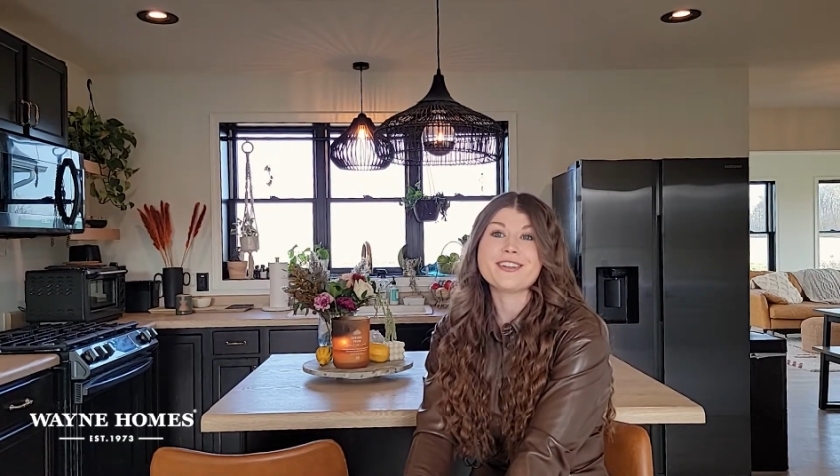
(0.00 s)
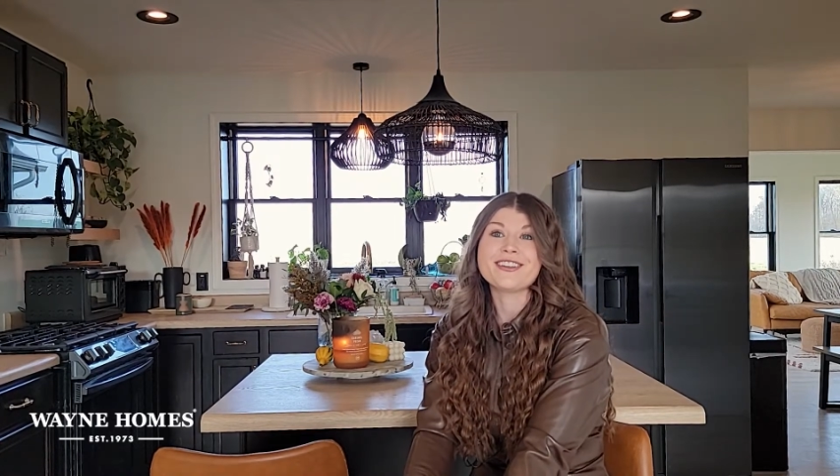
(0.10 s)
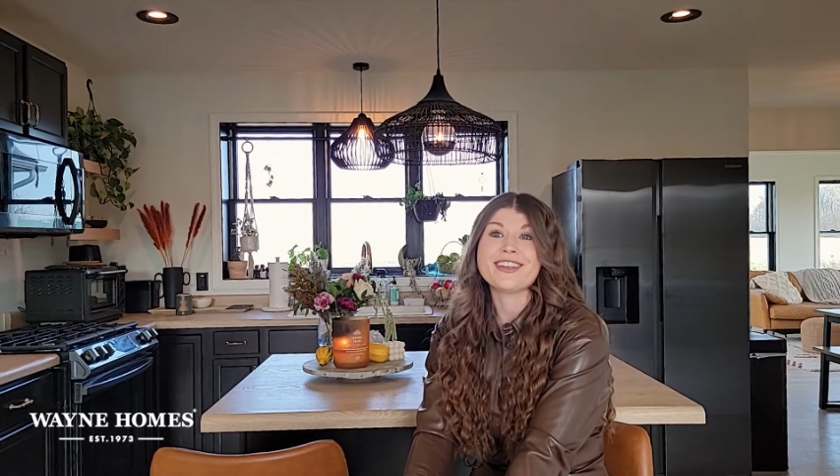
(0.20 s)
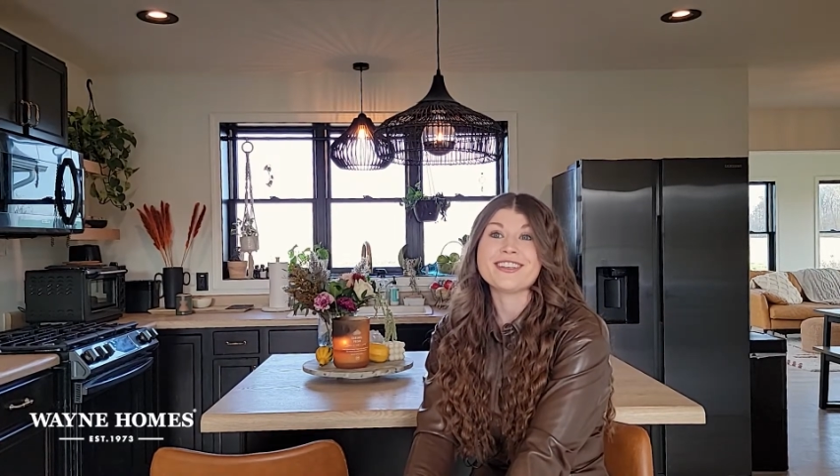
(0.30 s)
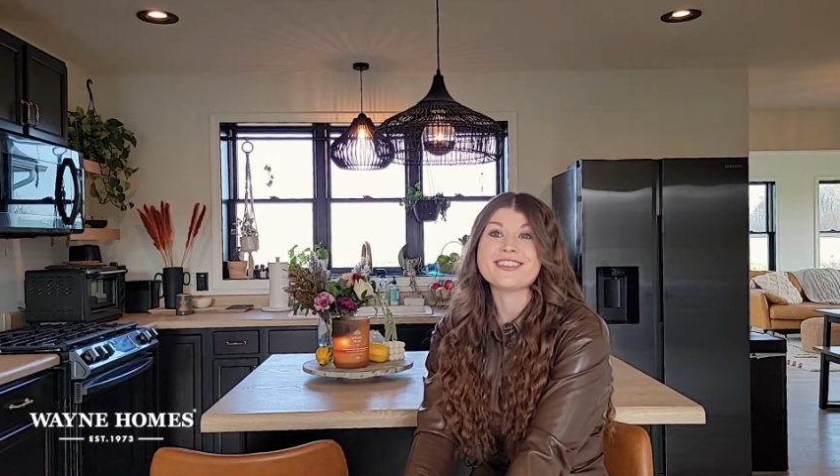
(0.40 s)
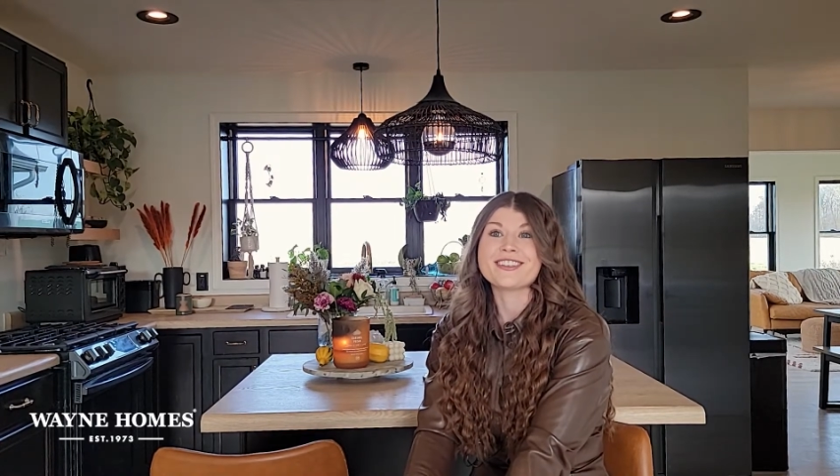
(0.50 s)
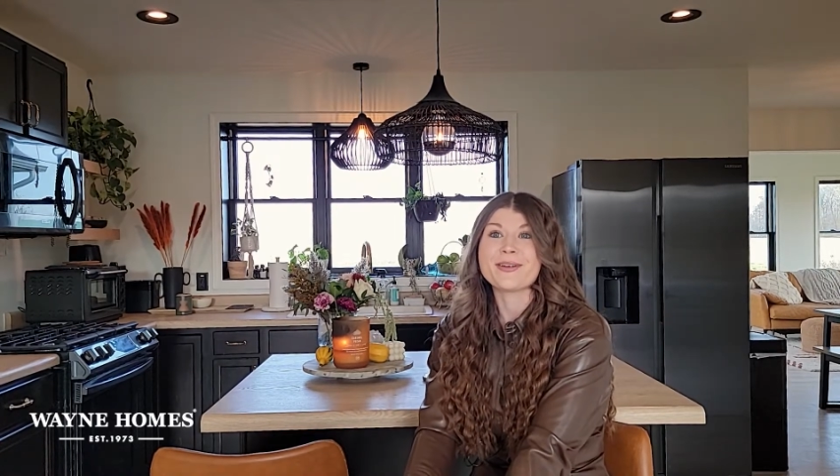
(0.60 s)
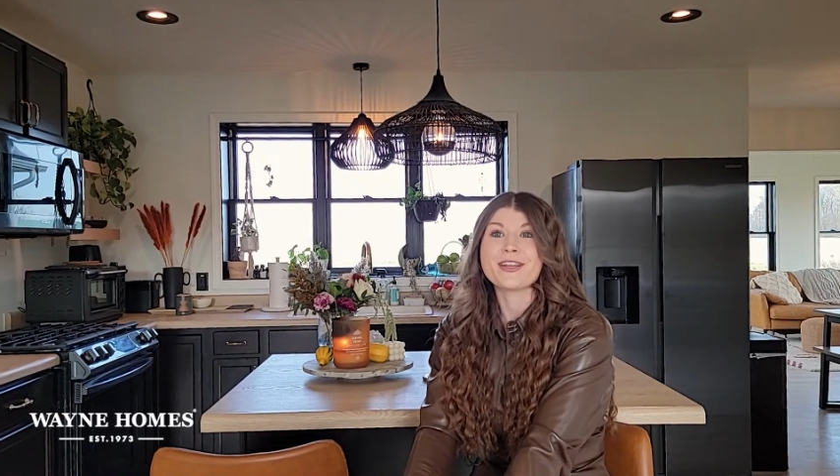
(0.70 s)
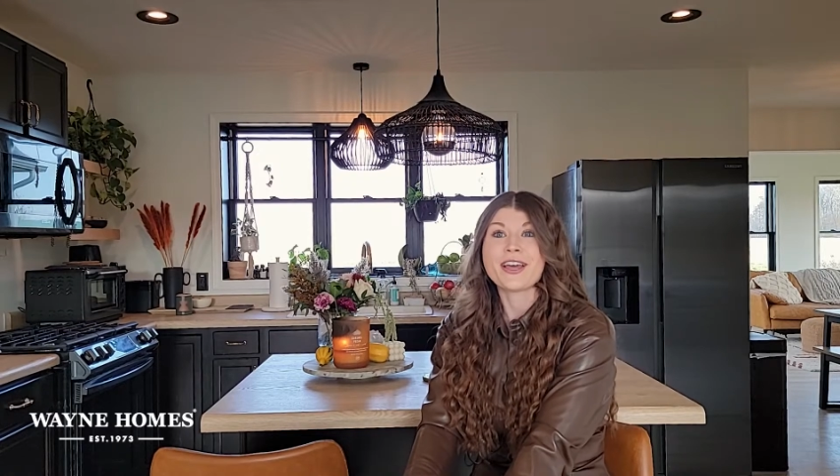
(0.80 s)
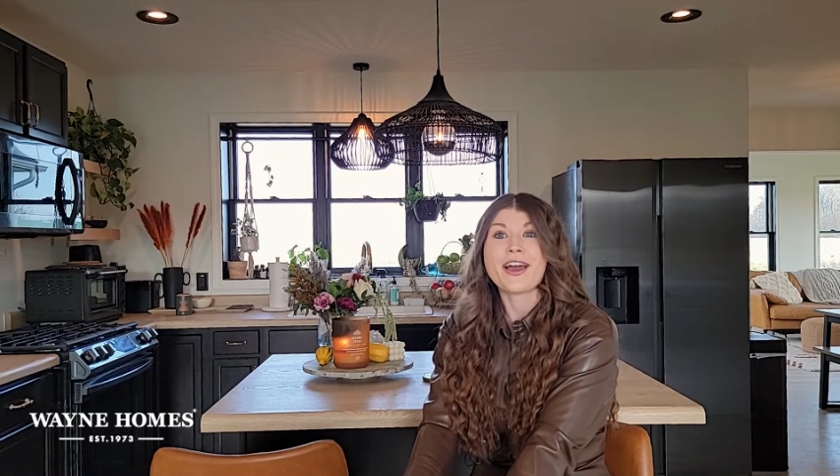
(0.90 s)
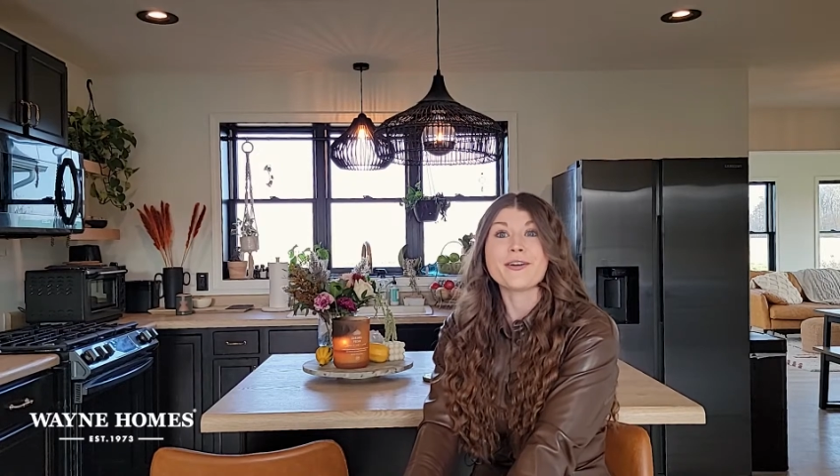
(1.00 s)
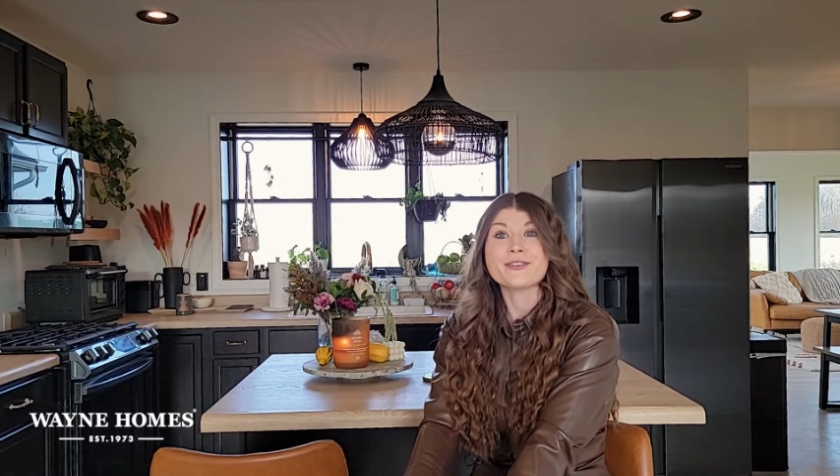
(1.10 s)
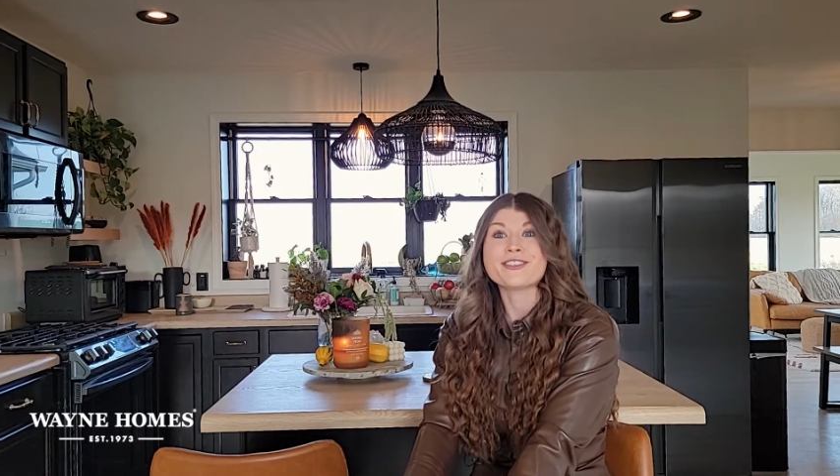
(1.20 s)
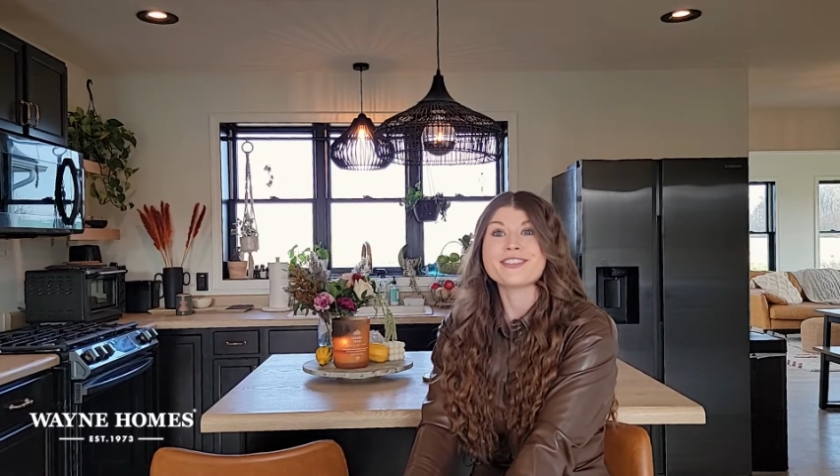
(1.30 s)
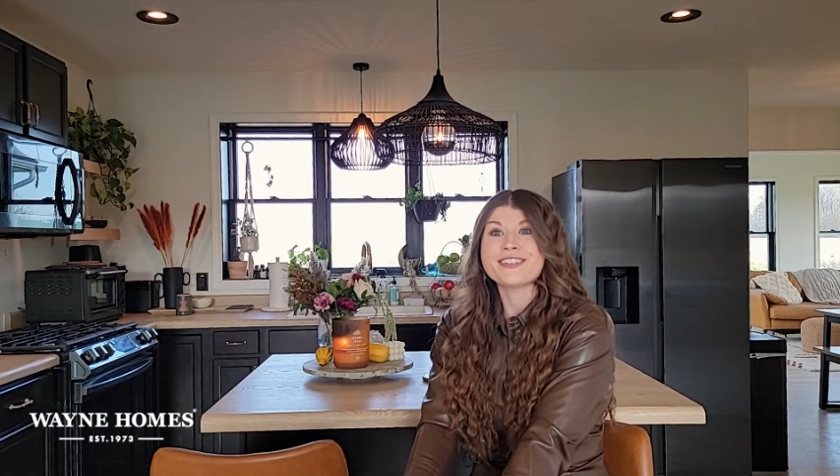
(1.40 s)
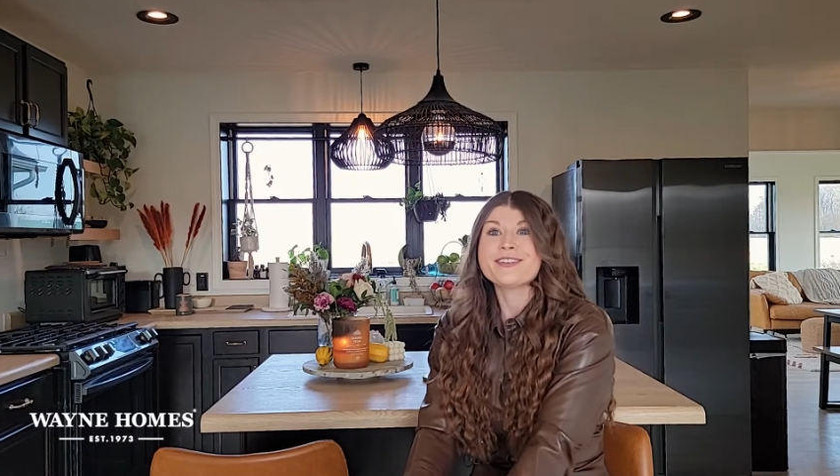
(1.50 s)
things about the house.